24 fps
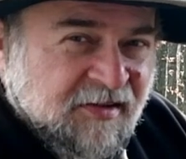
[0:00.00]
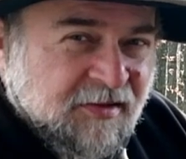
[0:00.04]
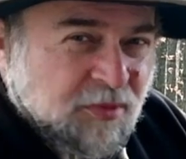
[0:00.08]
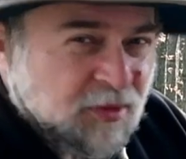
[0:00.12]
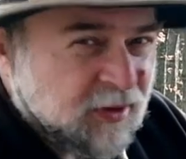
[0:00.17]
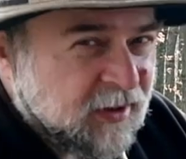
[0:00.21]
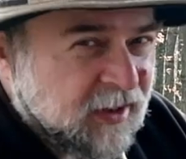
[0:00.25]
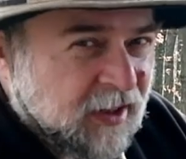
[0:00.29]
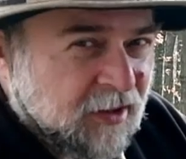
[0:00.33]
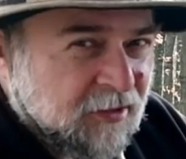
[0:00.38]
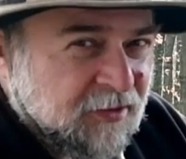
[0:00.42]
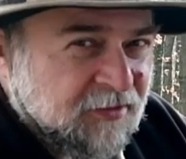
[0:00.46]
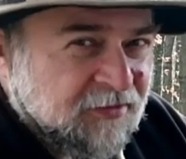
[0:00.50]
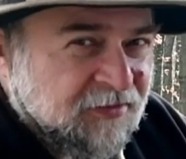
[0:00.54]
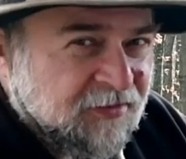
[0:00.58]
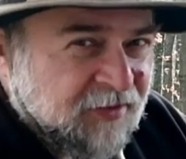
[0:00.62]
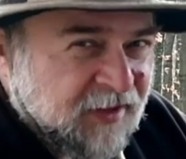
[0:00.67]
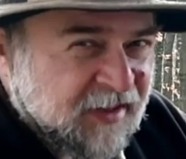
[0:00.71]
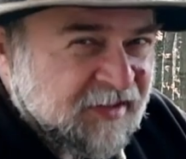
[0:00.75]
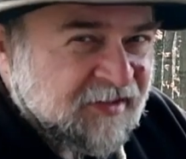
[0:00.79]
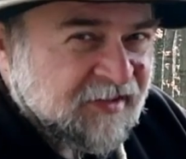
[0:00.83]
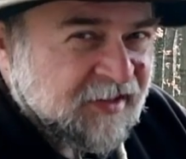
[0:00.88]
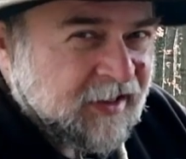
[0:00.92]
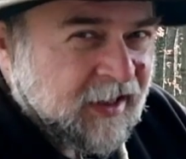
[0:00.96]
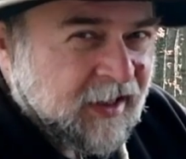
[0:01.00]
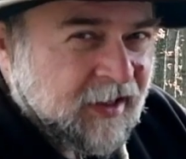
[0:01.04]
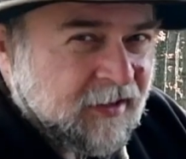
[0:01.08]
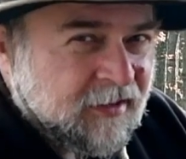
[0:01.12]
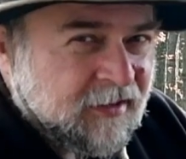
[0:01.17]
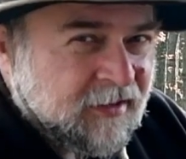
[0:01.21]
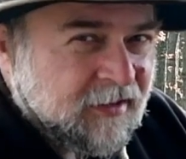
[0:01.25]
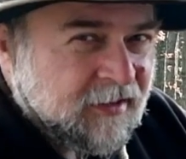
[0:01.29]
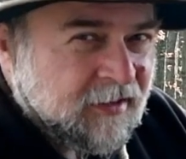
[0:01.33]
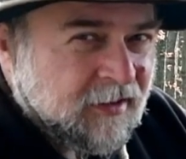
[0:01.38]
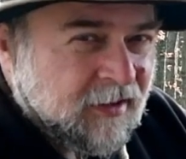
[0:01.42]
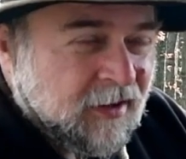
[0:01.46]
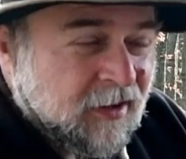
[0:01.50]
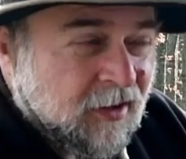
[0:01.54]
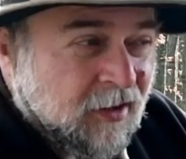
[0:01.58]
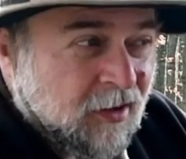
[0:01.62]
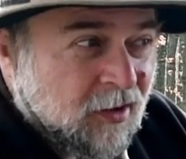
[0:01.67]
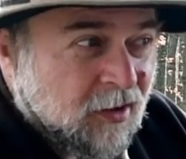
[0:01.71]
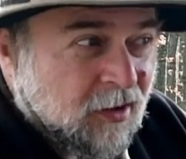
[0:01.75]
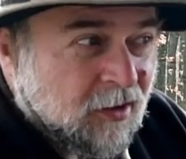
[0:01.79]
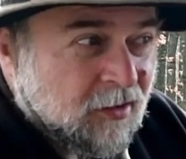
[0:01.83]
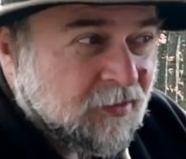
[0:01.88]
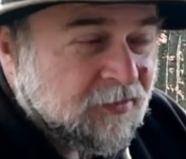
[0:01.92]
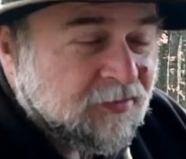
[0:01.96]
without a fixed date
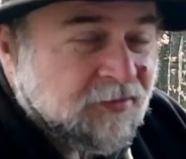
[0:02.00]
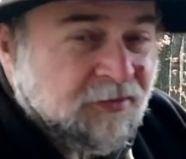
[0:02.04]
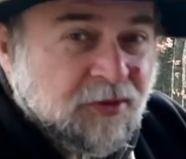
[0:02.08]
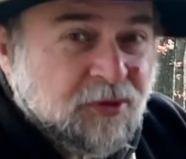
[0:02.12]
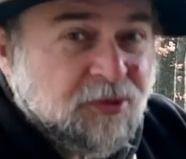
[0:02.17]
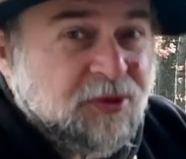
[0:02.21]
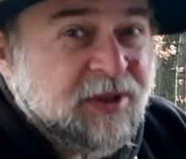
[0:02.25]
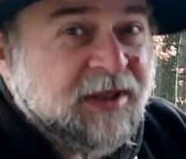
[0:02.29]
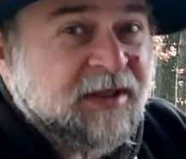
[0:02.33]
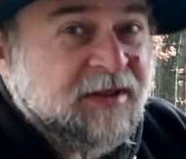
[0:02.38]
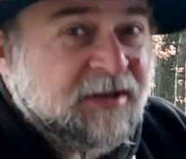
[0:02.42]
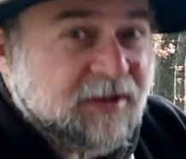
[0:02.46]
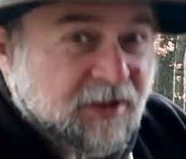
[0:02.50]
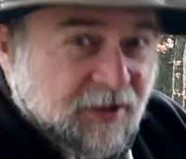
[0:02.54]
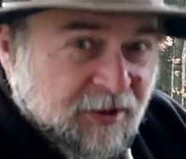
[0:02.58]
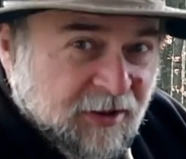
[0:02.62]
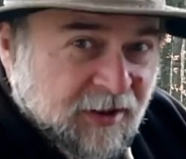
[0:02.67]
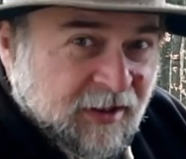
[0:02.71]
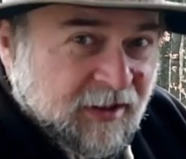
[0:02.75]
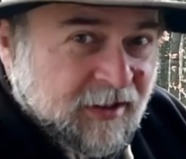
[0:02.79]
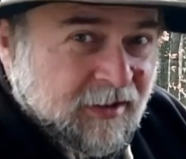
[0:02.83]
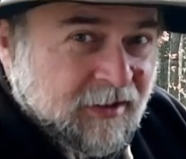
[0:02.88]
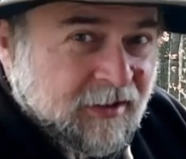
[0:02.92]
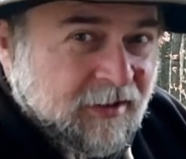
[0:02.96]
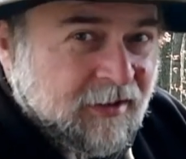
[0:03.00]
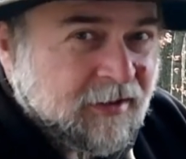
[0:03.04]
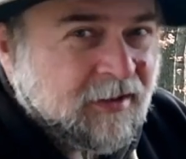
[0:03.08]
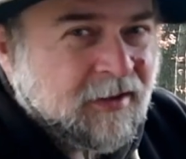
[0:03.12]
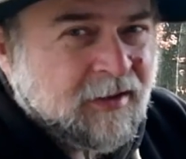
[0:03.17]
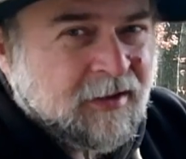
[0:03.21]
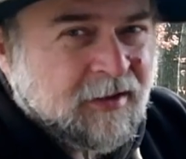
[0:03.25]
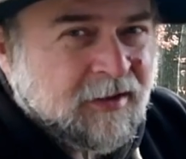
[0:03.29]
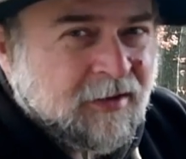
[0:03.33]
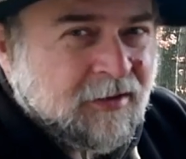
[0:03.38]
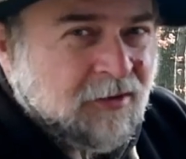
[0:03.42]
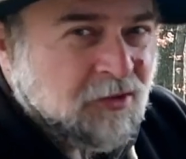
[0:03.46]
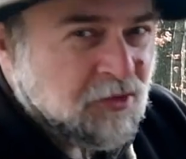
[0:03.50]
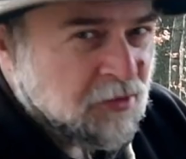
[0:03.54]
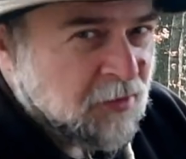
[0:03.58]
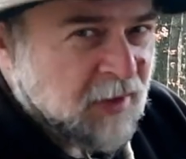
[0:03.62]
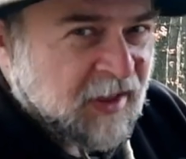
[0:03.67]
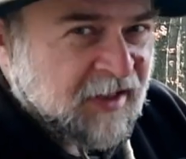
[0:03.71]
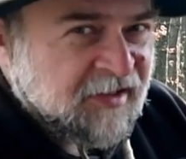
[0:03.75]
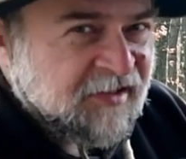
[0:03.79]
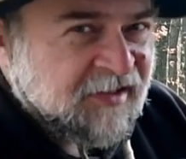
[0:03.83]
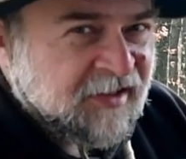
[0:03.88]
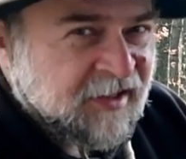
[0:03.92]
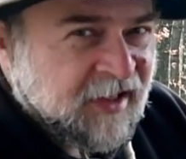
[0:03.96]
of returning to my
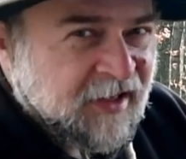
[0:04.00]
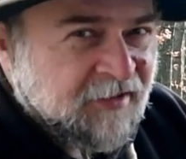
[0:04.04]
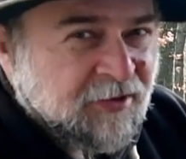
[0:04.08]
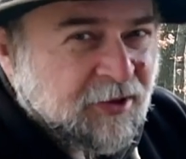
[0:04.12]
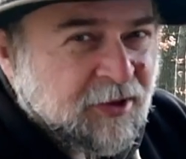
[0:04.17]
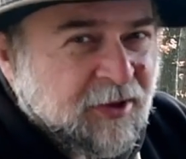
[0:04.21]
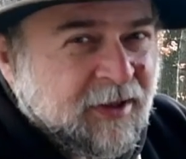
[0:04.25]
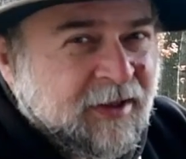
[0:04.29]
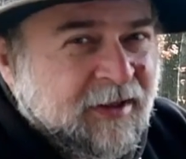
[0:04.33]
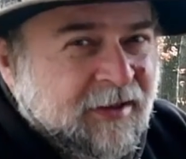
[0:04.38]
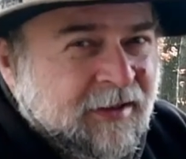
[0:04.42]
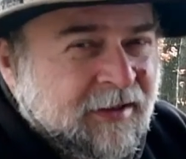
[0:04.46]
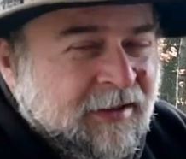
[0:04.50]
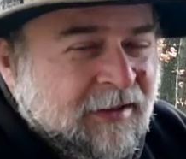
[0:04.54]
slavery.